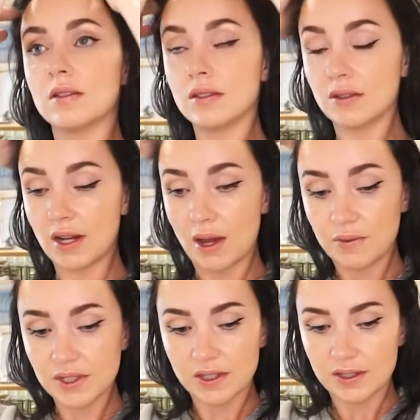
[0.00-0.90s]
So now I'm
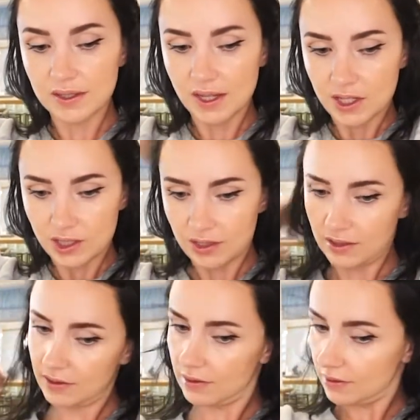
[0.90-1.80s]
just gonna
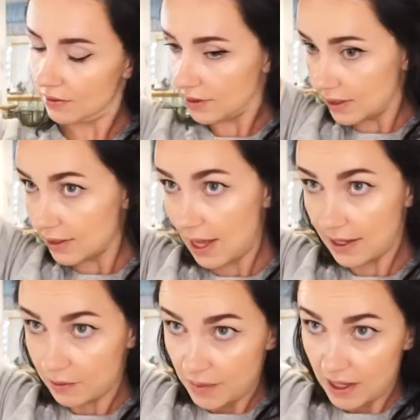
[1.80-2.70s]
section this
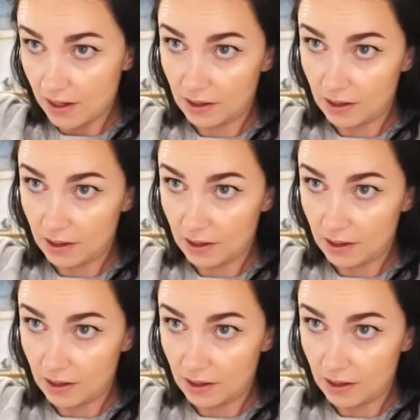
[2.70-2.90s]
last bit.